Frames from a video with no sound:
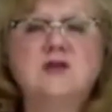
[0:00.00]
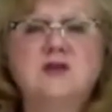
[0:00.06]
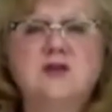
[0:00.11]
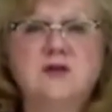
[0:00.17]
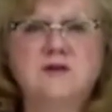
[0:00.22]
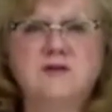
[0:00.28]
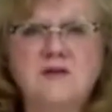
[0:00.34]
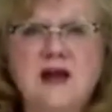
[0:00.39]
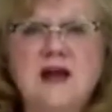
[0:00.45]

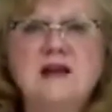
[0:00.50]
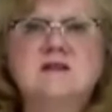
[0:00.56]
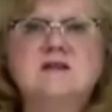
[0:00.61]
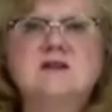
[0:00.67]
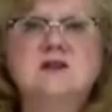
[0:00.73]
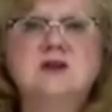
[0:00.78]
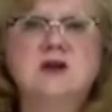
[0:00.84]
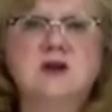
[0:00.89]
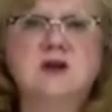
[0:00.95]
your face
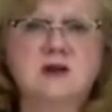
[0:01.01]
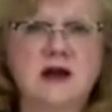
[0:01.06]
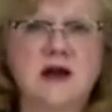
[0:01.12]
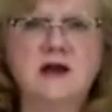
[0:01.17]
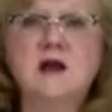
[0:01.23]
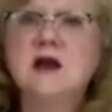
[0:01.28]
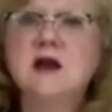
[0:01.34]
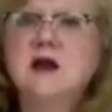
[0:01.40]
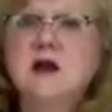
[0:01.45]
to your
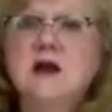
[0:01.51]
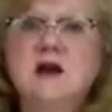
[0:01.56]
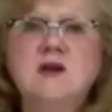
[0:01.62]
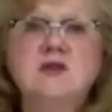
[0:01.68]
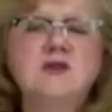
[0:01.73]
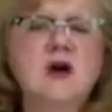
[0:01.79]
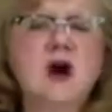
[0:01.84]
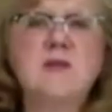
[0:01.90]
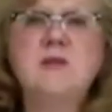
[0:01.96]
lining. You
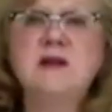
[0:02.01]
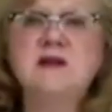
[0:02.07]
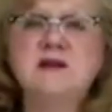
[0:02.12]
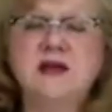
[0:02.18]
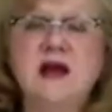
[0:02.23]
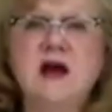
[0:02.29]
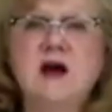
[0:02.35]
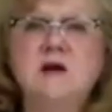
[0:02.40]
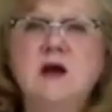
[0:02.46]
can drop it
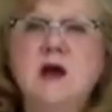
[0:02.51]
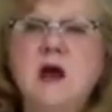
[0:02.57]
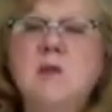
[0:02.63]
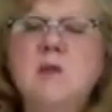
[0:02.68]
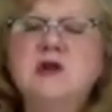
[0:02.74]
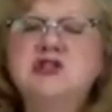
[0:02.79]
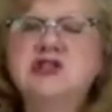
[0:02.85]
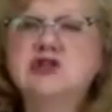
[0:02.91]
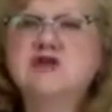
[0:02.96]
down,
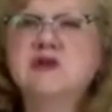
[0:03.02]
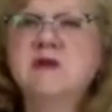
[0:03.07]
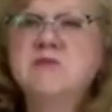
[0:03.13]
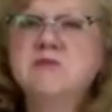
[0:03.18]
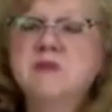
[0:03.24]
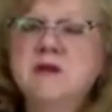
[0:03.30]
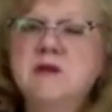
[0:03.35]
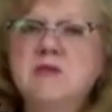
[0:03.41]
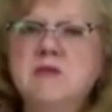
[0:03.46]
but just
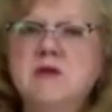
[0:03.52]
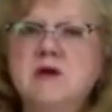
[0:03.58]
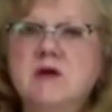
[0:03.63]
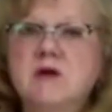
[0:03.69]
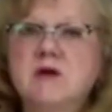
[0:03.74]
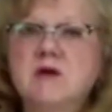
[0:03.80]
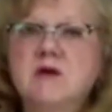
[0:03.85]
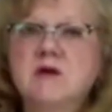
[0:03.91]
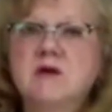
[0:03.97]

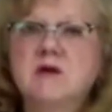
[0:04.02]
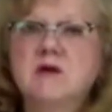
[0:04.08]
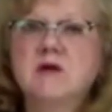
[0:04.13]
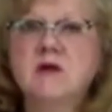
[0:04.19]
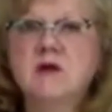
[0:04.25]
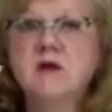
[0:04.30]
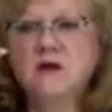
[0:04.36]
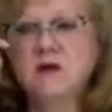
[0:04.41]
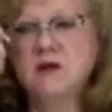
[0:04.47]
remember,
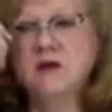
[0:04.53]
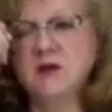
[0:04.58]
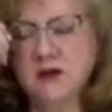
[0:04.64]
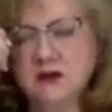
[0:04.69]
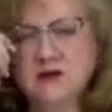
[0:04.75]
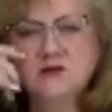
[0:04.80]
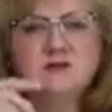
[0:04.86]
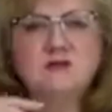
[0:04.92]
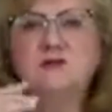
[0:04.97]

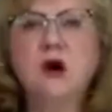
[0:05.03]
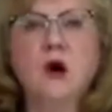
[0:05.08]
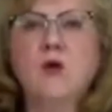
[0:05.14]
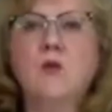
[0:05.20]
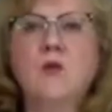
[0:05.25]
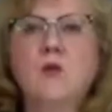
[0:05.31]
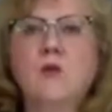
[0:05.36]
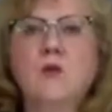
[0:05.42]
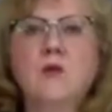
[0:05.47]
then
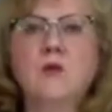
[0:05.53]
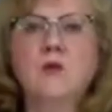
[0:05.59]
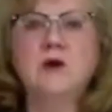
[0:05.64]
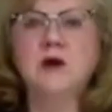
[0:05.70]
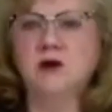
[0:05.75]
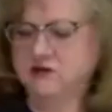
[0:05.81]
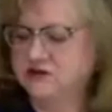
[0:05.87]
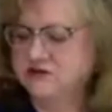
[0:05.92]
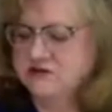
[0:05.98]

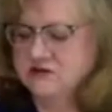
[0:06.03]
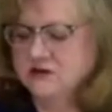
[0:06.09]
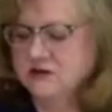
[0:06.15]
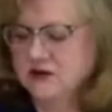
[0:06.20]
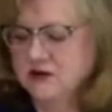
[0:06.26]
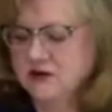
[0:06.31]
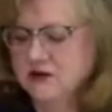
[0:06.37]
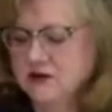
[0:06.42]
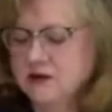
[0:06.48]
just.
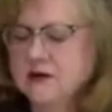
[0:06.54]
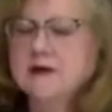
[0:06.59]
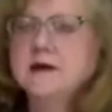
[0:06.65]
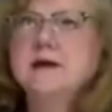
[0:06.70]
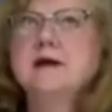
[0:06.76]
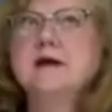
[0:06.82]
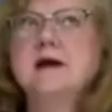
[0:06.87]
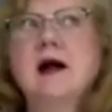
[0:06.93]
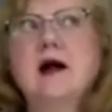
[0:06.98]

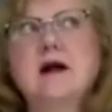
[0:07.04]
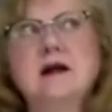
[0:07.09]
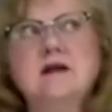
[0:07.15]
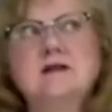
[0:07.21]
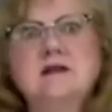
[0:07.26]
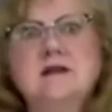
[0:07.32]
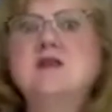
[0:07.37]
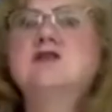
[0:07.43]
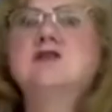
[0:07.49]
How can I
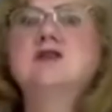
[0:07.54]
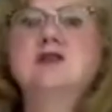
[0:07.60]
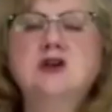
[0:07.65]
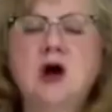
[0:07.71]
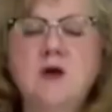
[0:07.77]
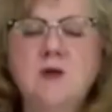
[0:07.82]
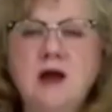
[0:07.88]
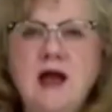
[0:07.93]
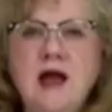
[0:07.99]
say this?
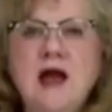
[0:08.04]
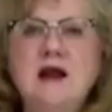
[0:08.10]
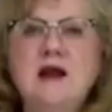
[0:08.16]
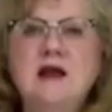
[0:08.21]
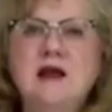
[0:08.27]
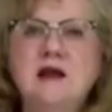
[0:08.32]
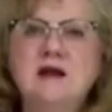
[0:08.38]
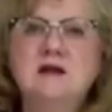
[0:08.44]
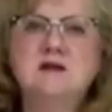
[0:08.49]
Go ahead
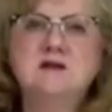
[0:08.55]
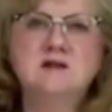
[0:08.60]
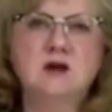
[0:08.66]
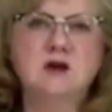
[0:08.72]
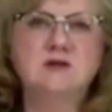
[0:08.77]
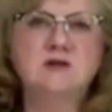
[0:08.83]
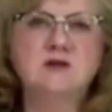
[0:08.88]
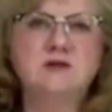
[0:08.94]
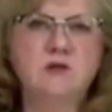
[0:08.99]
and get it as
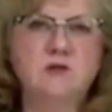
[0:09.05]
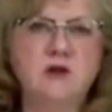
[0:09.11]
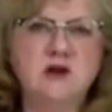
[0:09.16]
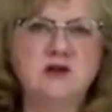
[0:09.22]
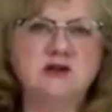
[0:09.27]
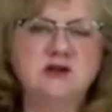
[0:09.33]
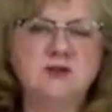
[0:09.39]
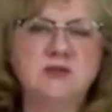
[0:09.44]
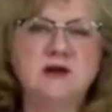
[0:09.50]
close if you
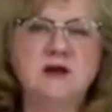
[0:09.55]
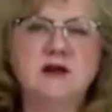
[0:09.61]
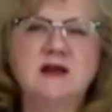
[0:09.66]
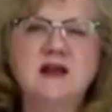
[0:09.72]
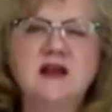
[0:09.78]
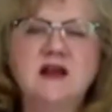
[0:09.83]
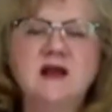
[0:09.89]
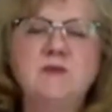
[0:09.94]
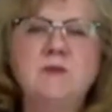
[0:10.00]
want to, but
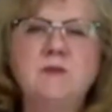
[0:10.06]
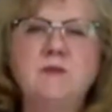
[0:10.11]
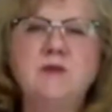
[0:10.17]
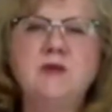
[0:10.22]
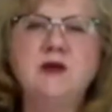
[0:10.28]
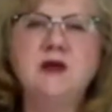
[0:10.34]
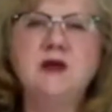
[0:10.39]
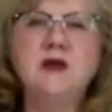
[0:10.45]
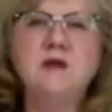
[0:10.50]
keep
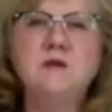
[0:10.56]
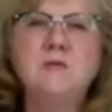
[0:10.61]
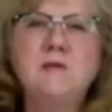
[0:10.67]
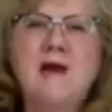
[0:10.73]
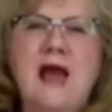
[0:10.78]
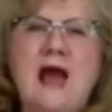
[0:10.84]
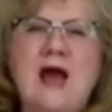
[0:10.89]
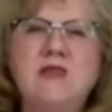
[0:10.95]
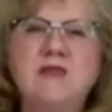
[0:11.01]
the
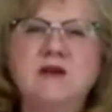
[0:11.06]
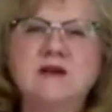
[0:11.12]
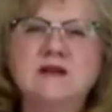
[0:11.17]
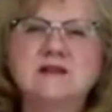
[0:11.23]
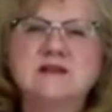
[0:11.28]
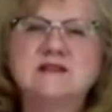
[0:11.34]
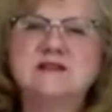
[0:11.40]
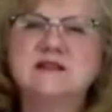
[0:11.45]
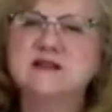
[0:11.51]
math
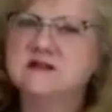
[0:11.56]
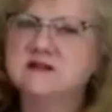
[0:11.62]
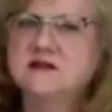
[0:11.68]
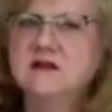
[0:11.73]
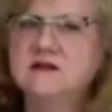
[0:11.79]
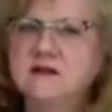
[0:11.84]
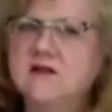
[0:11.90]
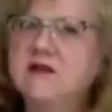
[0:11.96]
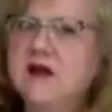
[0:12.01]

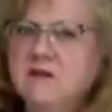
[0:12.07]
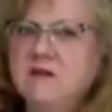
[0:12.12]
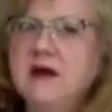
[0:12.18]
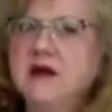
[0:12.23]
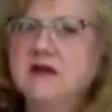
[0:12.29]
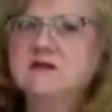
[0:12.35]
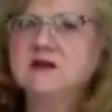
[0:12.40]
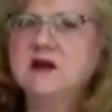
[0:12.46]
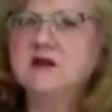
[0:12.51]
consistent. Did that
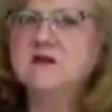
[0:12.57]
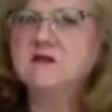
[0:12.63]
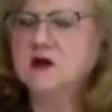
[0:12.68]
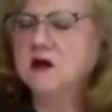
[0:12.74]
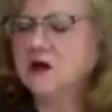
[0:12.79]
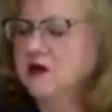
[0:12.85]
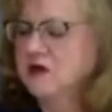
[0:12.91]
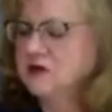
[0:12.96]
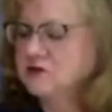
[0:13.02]
make sense?
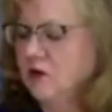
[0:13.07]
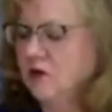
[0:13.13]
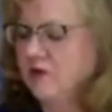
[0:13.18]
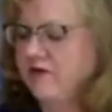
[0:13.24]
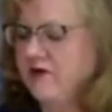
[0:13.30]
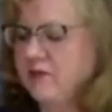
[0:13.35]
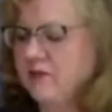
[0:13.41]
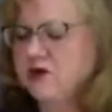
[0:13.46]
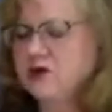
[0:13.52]
So
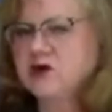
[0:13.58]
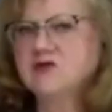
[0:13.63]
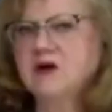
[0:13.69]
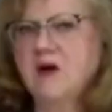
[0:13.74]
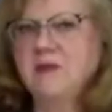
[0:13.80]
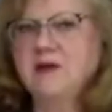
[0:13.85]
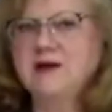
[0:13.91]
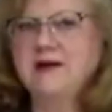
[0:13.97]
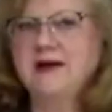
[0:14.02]
if I'm going to
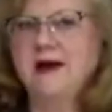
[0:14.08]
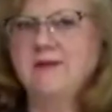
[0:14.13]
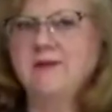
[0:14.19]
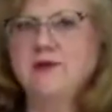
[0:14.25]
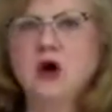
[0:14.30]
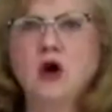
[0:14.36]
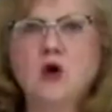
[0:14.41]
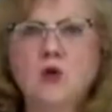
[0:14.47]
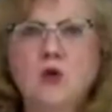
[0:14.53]
drop it down
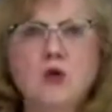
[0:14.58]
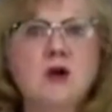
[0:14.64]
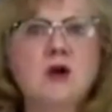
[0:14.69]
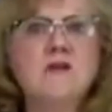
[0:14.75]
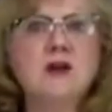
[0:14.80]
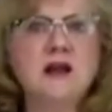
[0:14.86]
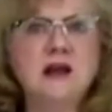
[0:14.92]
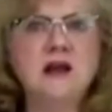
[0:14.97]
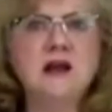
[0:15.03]
1/4
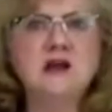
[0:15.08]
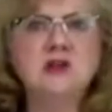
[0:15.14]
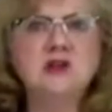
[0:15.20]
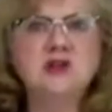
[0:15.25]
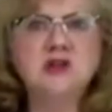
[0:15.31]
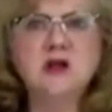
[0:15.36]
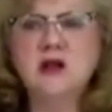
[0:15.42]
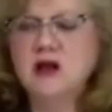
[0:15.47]
of an inch,